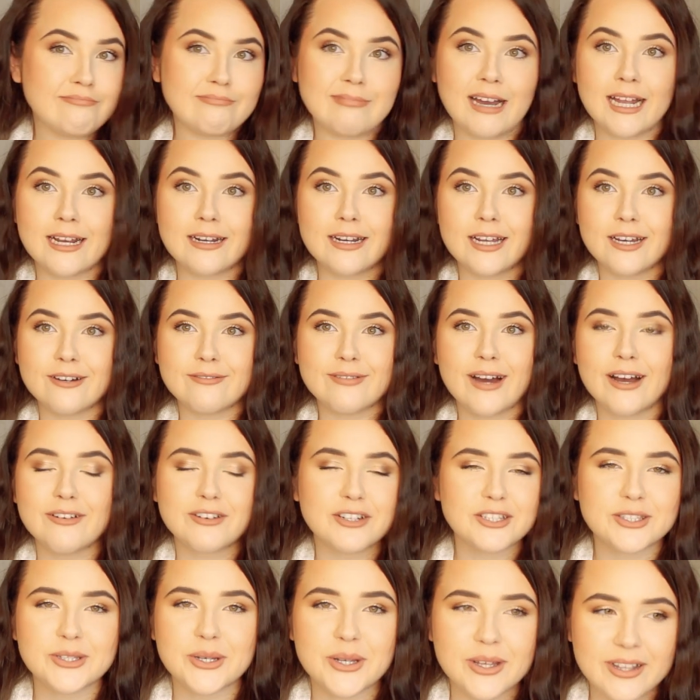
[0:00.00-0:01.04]
I don't know. I
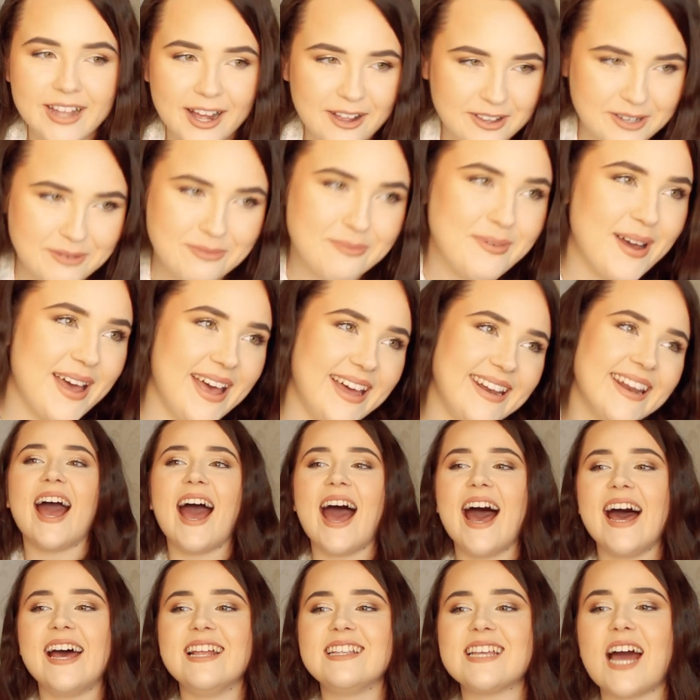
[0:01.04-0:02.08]
just thought of that on top of my head.
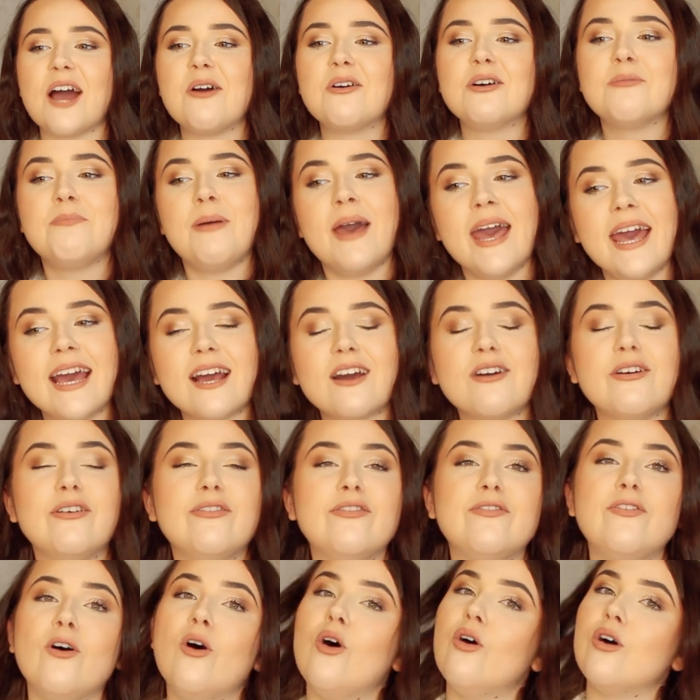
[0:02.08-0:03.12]
And I will pick
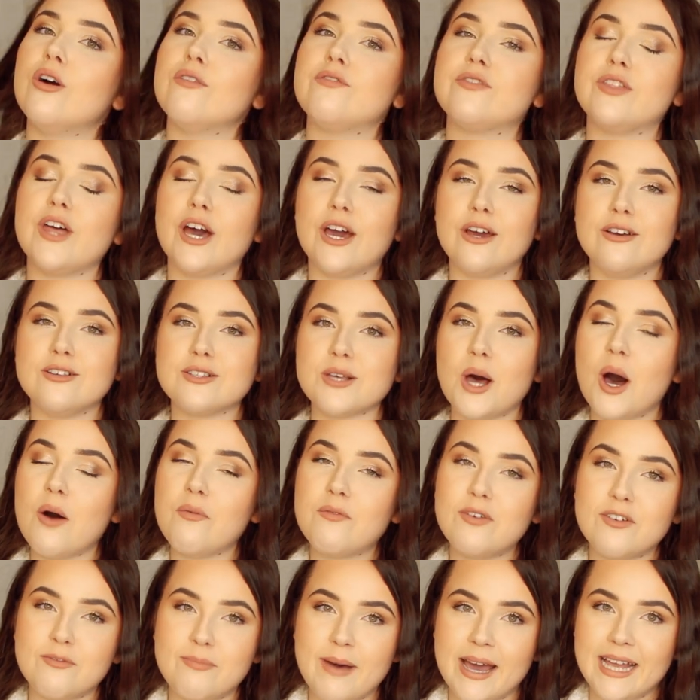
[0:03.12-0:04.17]
four of those
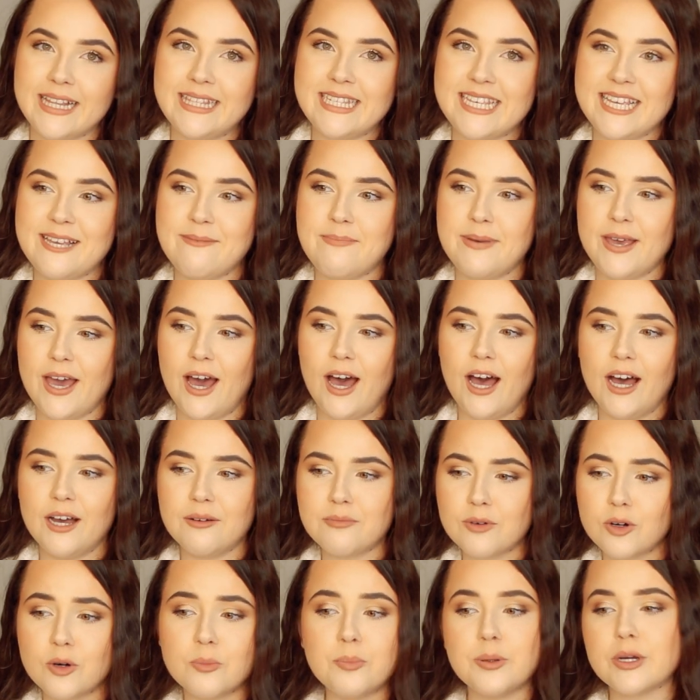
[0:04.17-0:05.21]
off of my
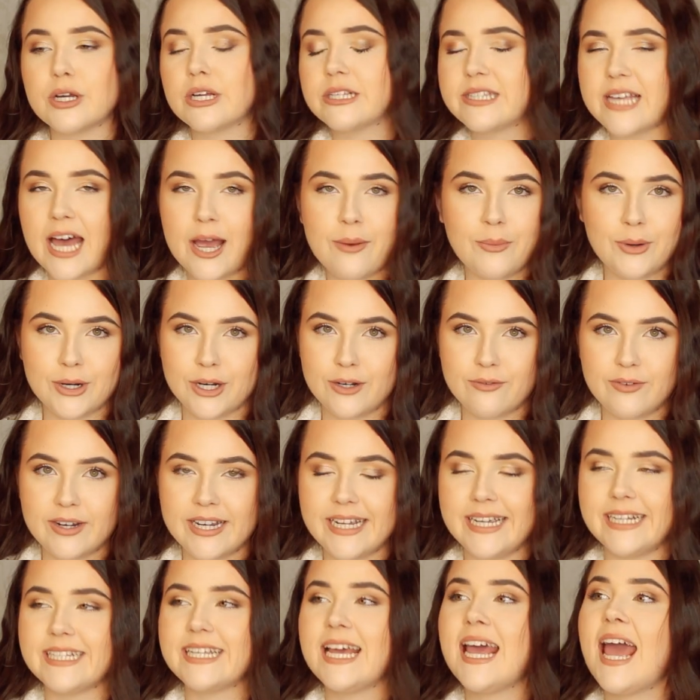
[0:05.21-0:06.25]
TBR or books I want to
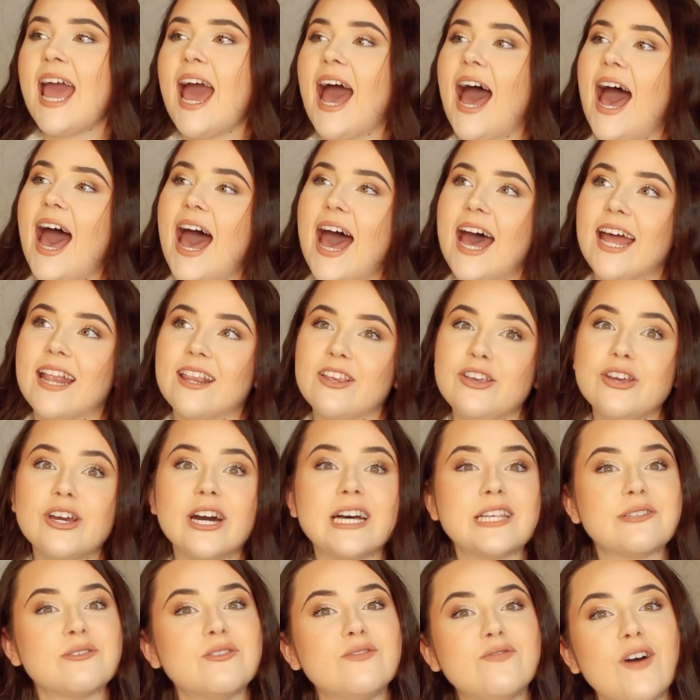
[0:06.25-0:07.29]
read and you
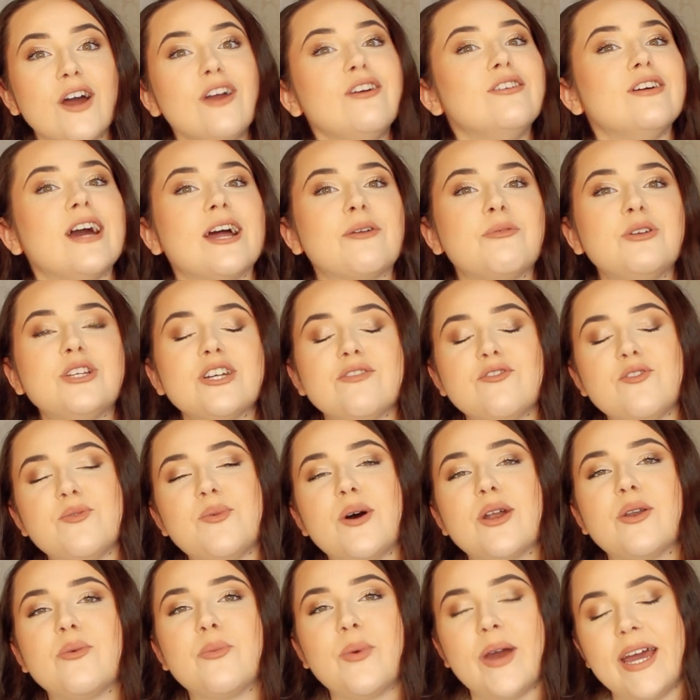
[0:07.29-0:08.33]
guys will vote and whichever
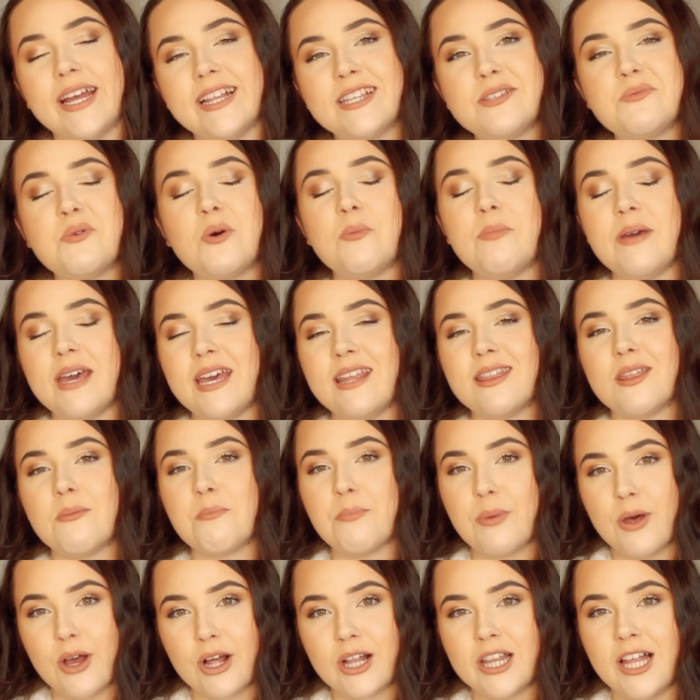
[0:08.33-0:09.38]
one wins will be the
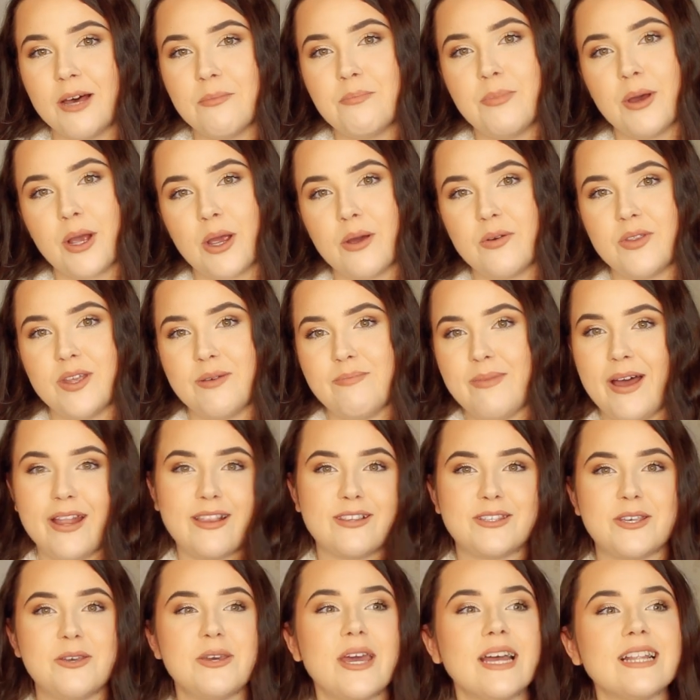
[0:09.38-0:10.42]
book club book of the
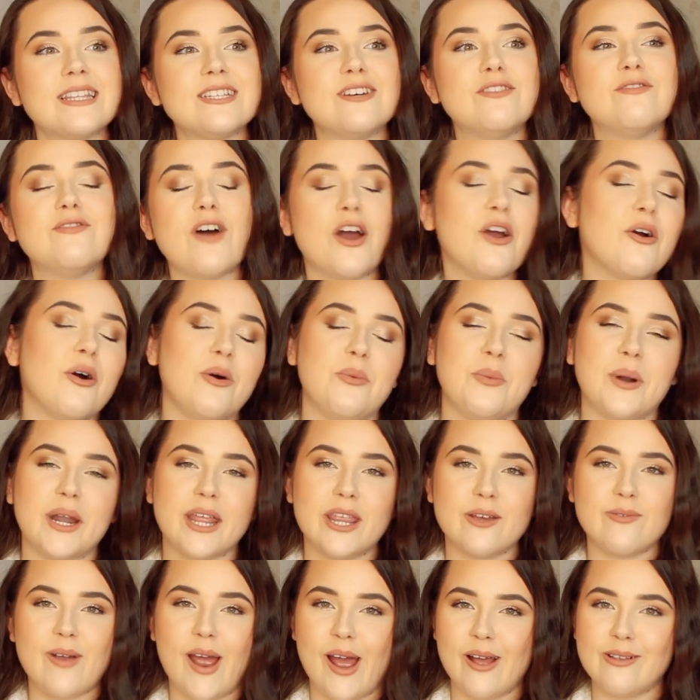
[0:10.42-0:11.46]
month. So you get to vote on one of
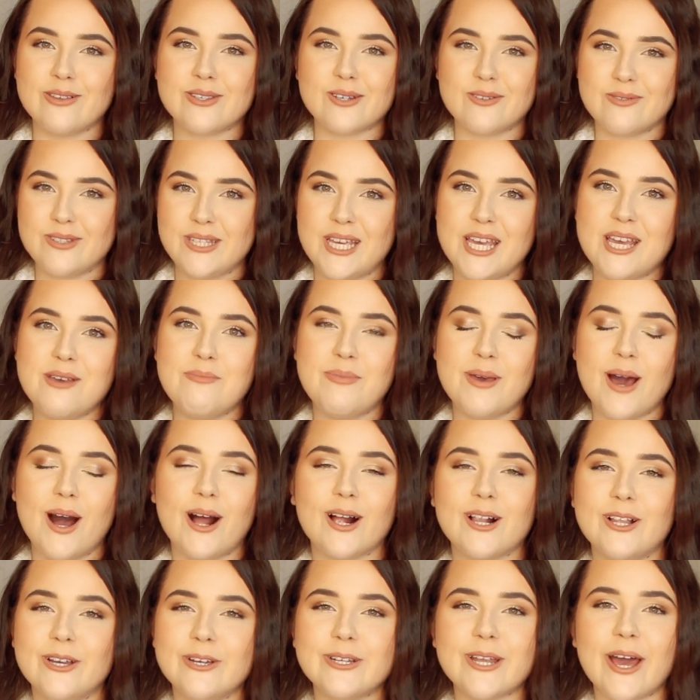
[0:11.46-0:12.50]
the rounds of TBR
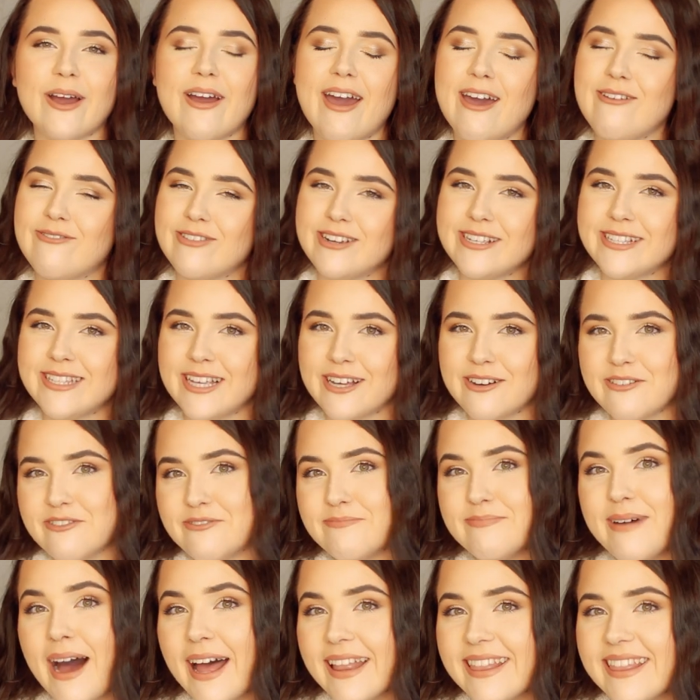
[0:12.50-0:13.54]
Cluedo every single
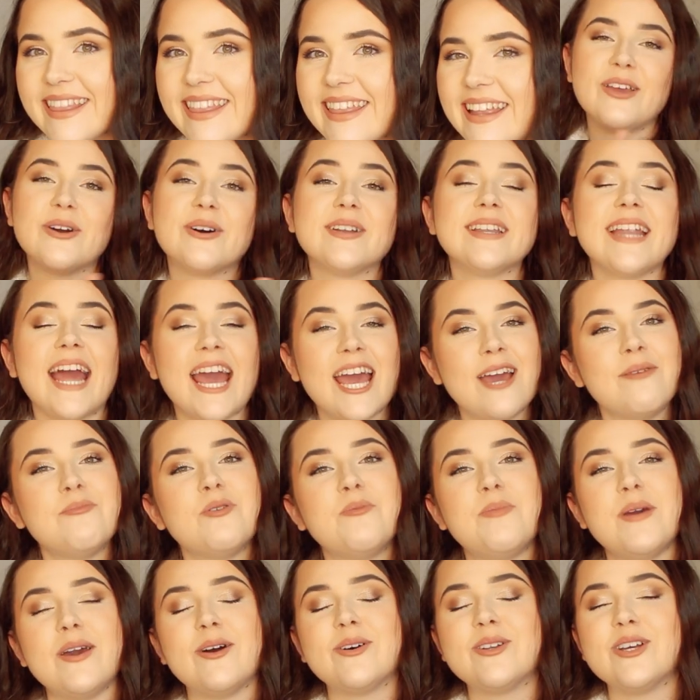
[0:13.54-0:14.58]
month. Your name
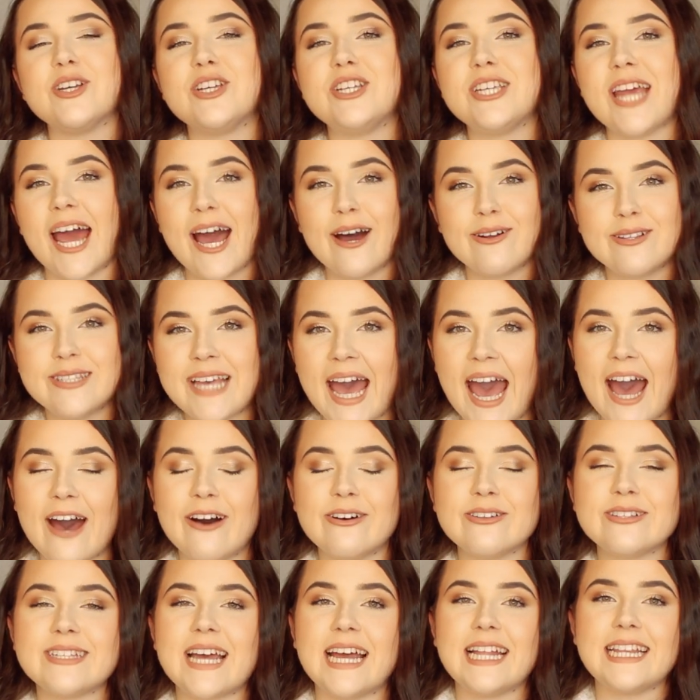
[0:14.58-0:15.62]
will be on a shout
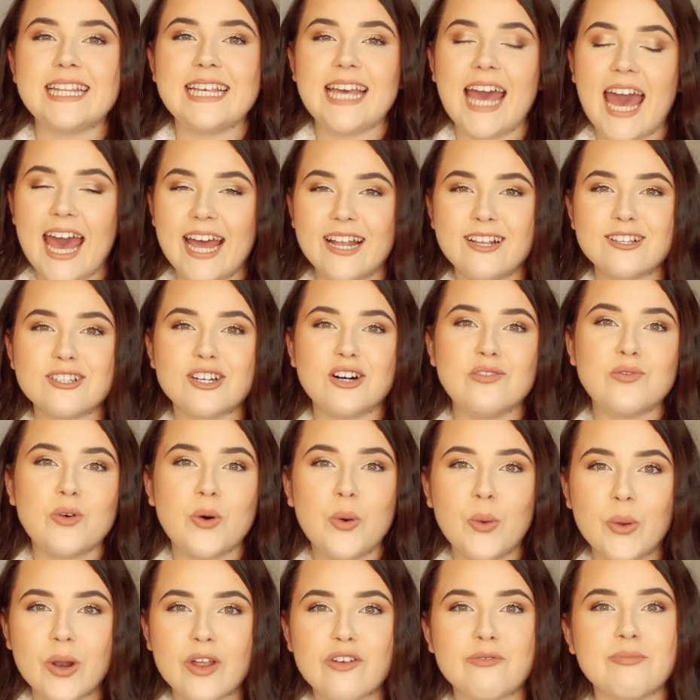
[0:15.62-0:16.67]
out at the end of
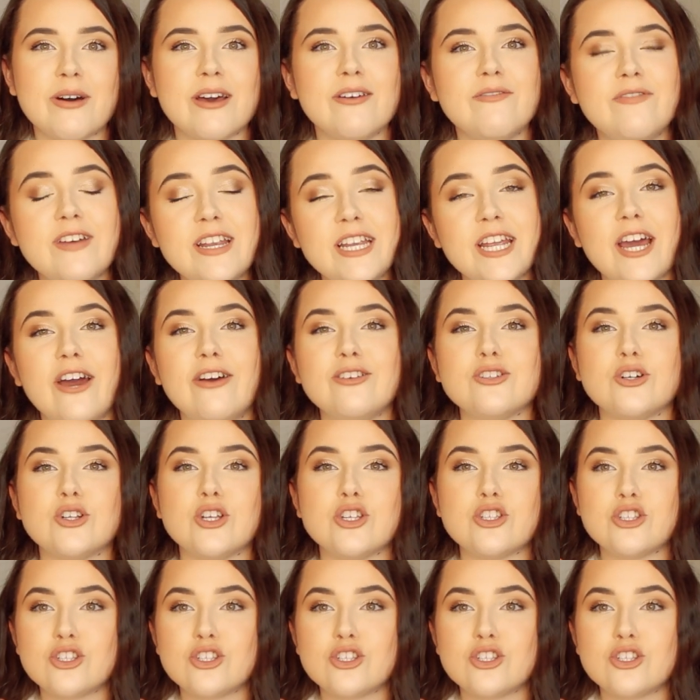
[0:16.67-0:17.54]
all of my videos on a